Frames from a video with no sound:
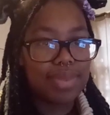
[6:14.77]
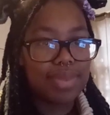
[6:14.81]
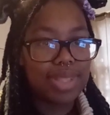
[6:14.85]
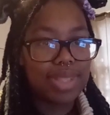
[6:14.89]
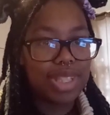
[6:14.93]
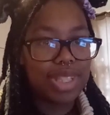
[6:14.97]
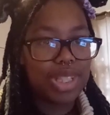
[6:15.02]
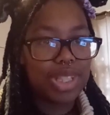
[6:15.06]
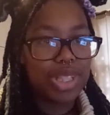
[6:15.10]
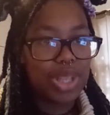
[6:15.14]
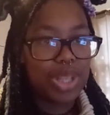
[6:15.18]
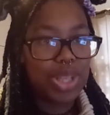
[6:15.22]

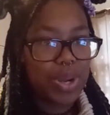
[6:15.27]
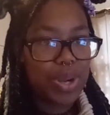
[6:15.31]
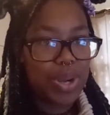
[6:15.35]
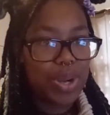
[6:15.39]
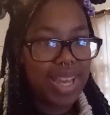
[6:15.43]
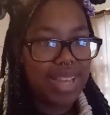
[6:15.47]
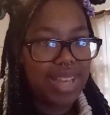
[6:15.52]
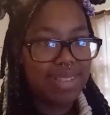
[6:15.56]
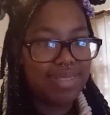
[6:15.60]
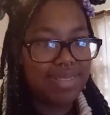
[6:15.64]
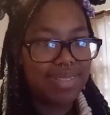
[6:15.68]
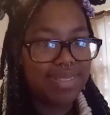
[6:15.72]

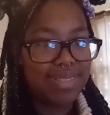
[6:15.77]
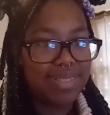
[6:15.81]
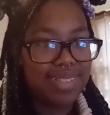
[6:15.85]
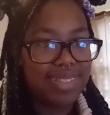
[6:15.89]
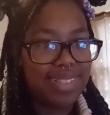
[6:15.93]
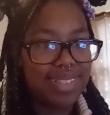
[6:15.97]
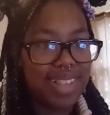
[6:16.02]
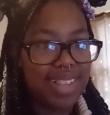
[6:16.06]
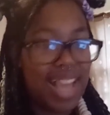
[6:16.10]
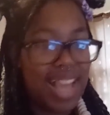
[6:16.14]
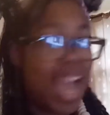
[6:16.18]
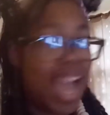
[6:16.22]
Sorry.
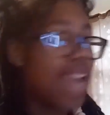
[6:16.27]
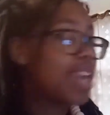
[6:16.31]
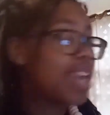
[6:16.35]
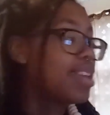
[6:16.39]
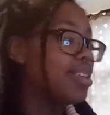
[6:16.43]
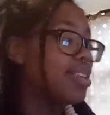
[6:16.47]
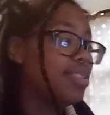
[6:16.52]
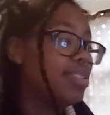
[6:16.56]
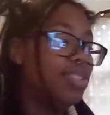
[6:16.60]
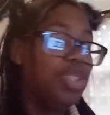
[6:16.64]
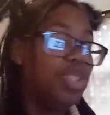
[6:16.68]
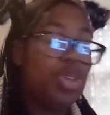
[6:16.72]

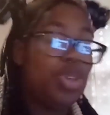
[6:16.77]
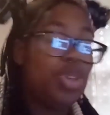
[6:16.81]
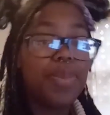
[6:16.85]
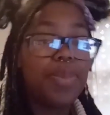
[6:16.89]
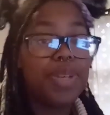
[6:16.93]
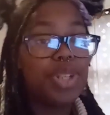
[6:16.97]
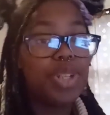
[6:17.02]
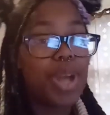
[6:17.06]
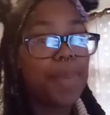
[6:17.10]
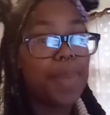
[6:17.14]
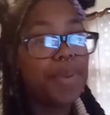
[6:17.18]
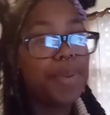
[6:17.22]
You want
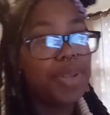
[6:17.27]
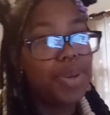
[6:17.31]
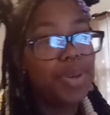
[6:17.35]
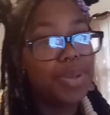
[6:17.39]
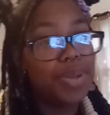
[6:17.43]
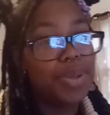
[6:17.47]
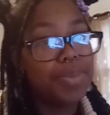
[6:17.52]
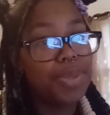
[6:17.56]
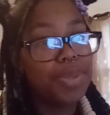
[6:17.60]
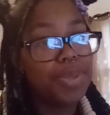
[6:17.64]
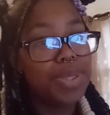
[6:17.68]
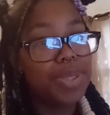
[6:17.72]
me to try putting you
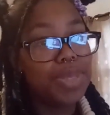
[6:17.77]
on the Bluetooth